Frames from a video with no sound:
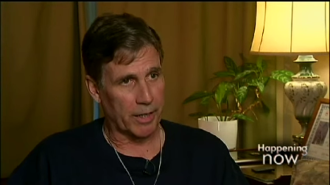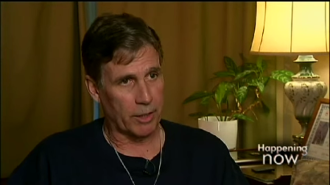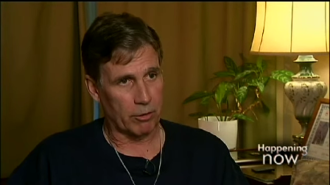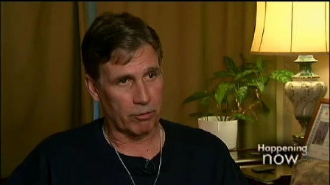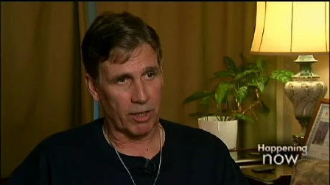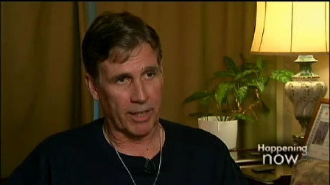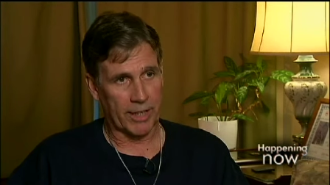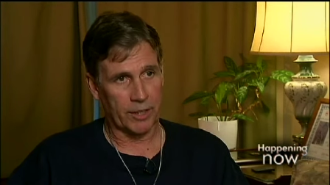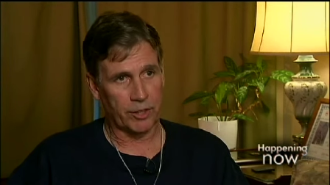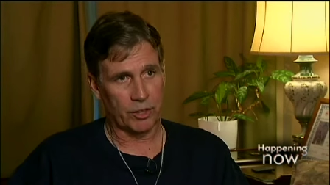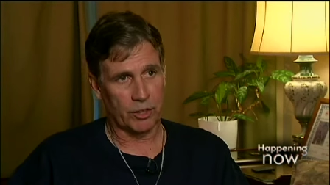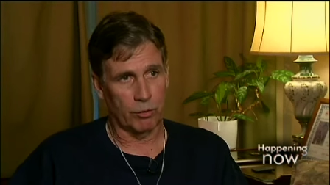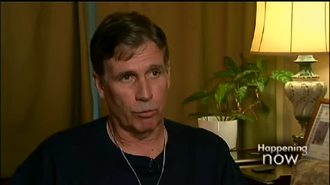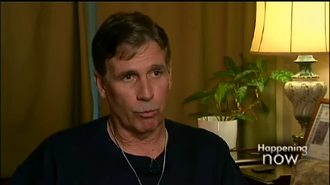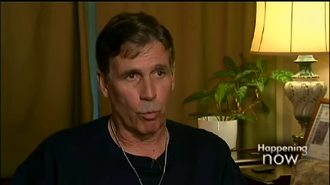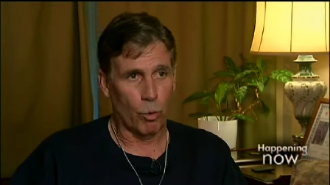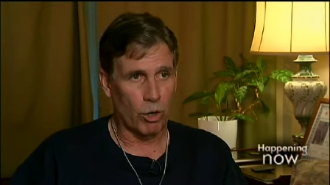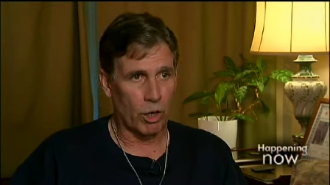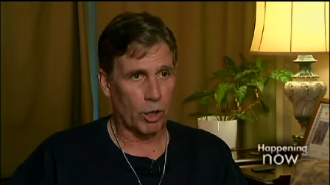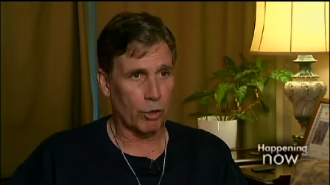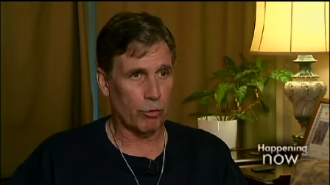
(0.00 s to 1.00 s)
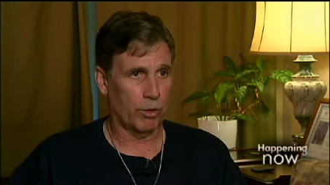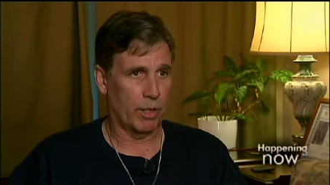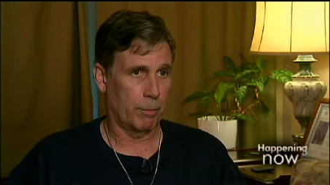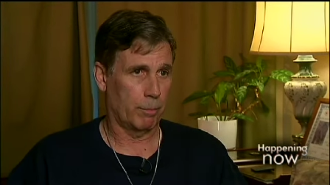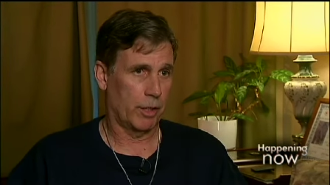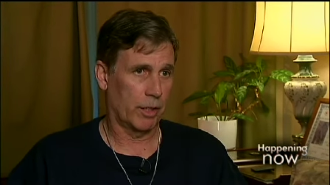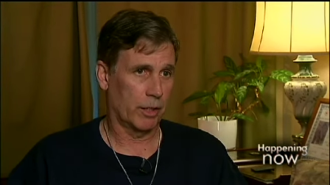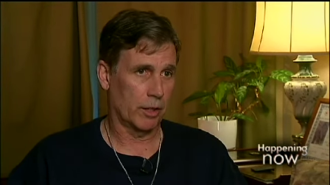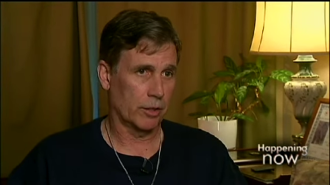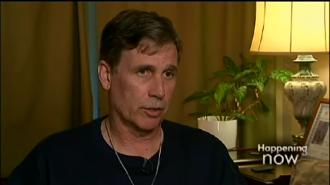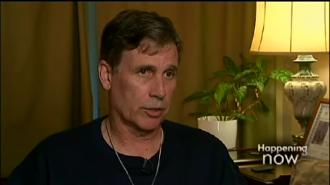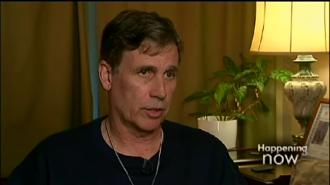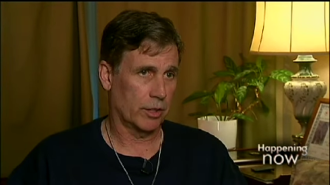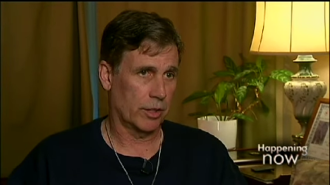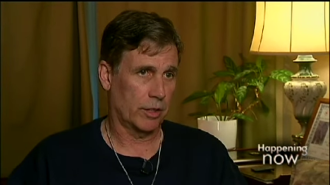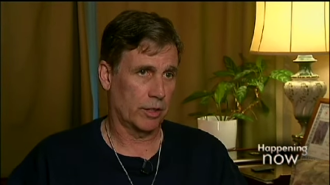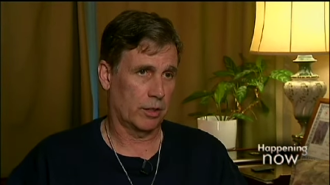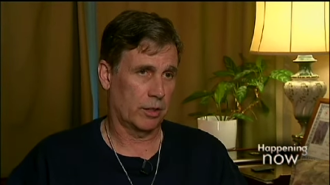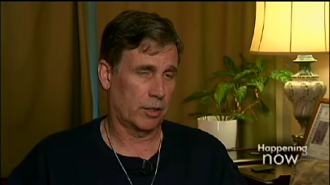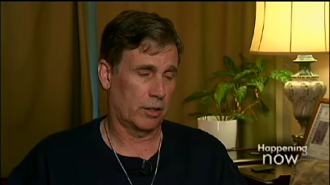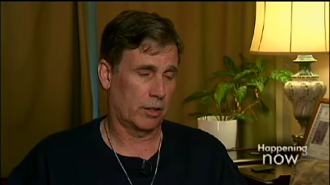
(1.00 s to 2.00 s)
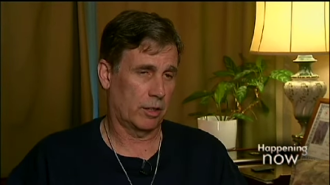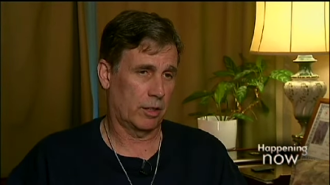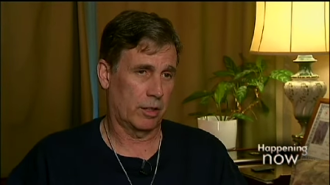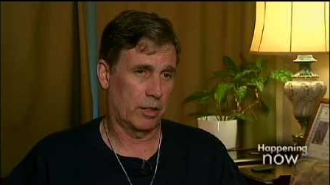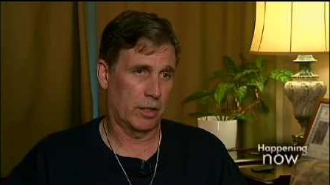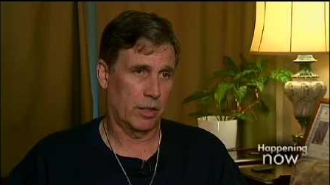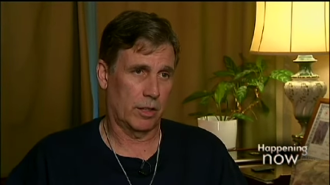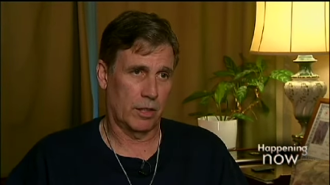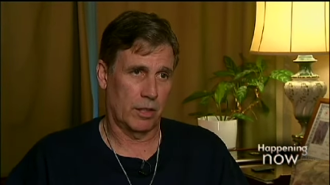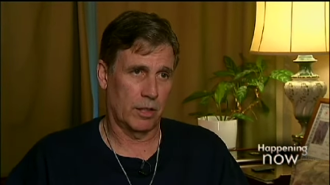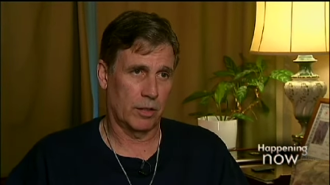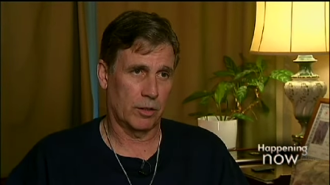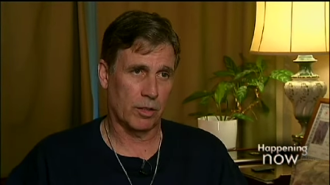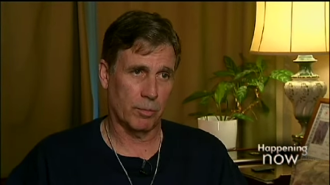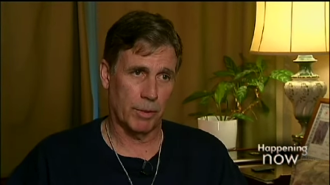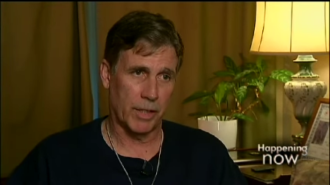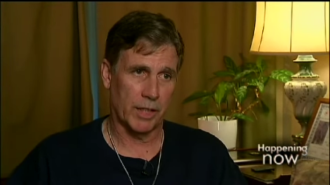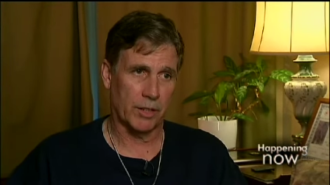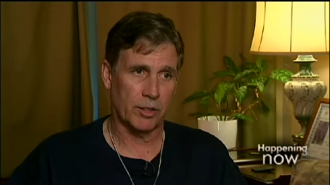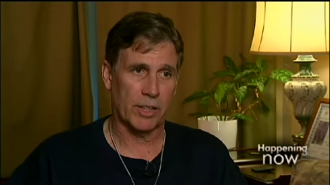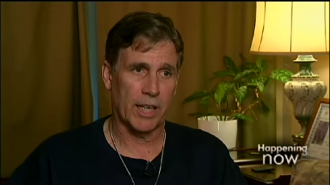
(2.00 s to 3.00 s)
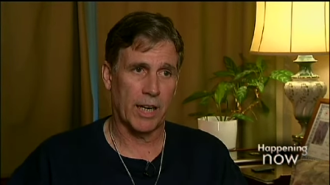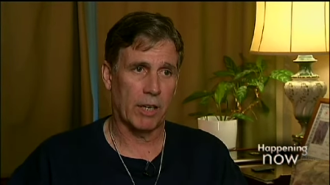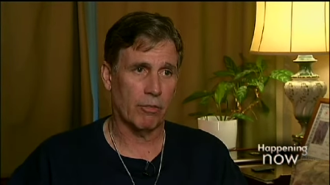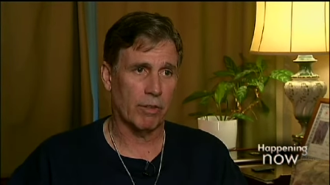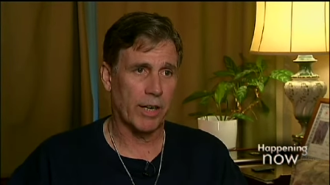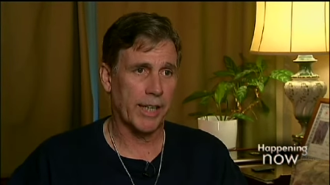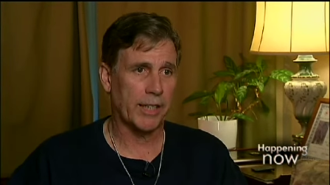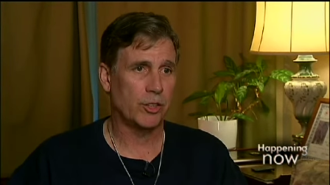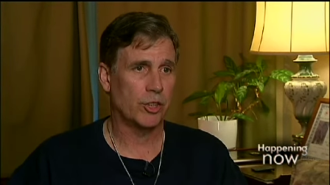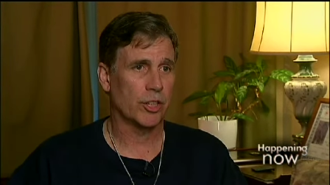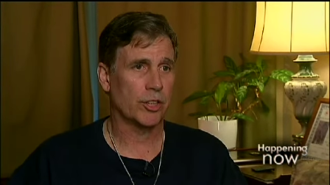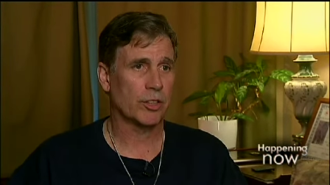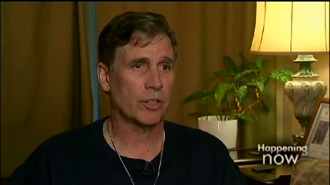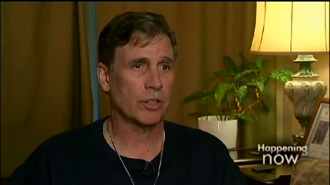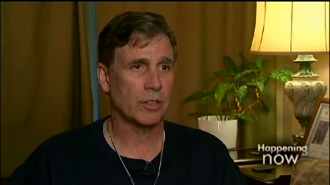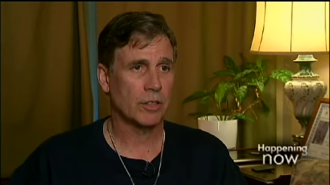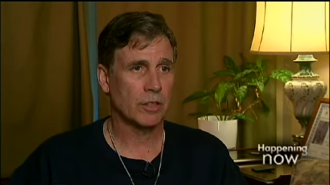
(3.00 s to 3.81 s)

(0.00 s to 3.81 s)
by the rights of war criminals. To me, it's outrageous.